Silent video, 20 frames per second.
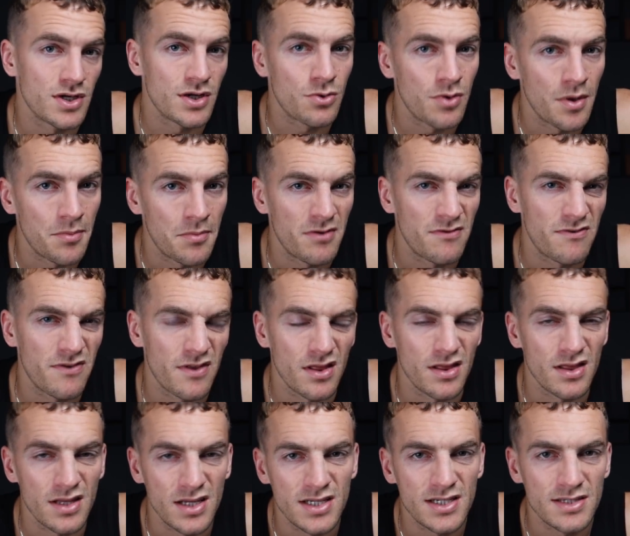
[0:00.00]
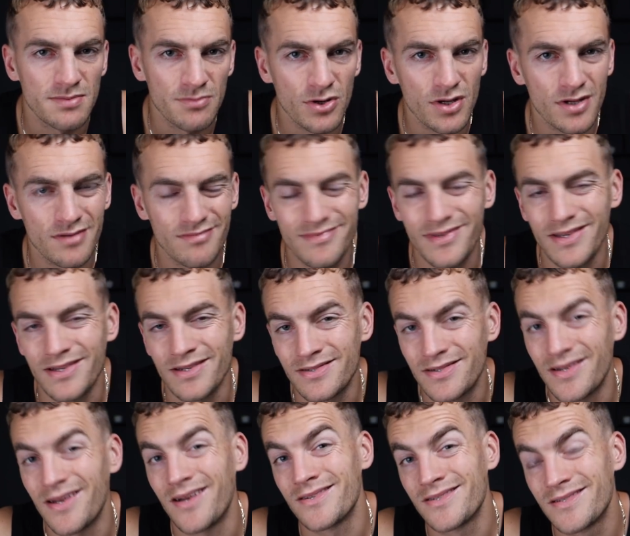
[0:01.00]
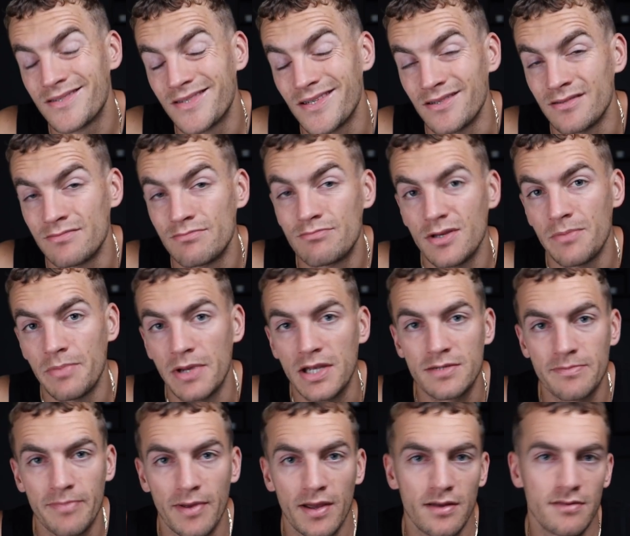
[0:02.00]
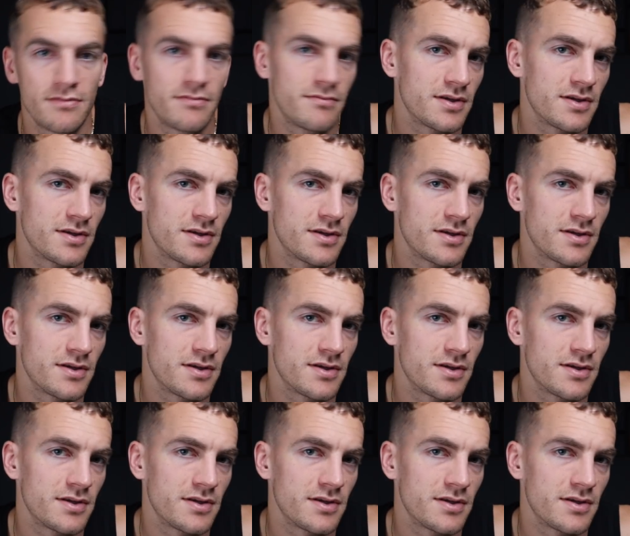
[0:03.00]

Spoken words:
equipment for the least money, these are still your best bet,